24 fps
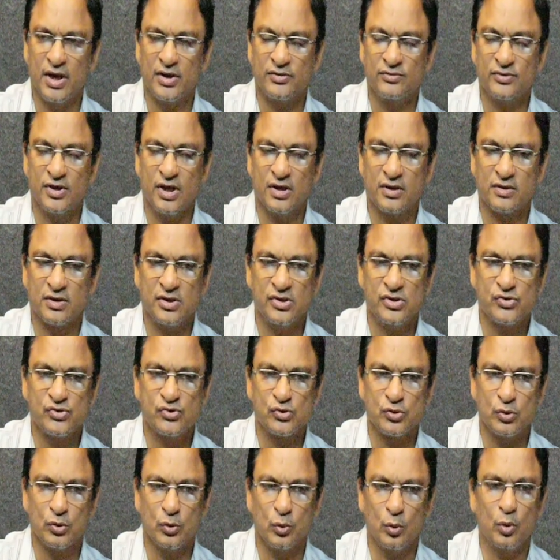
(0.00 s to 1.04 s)
exactly
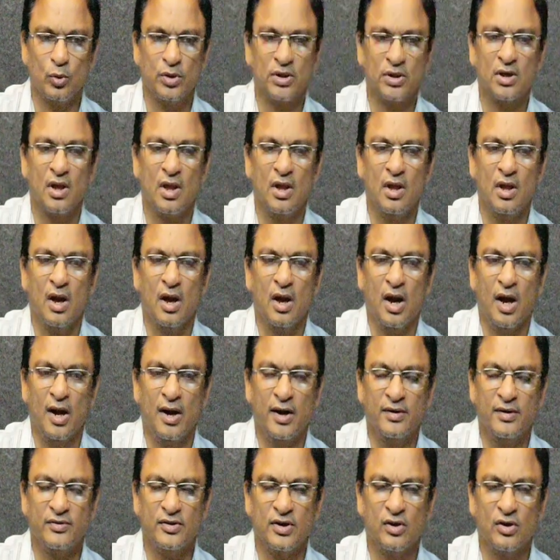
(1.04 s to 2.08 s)
stored,
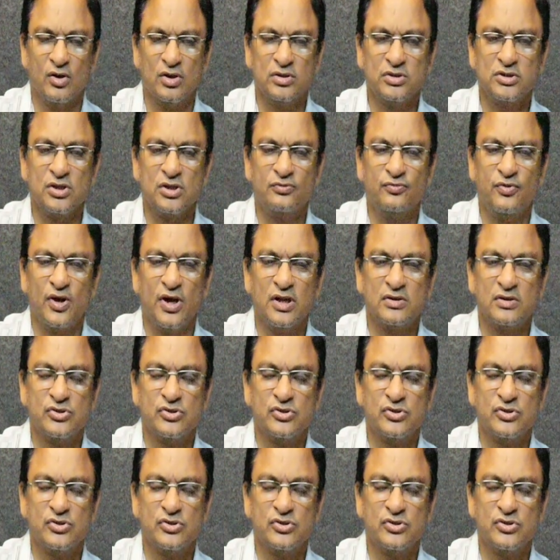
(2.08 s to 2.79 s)
and the logical file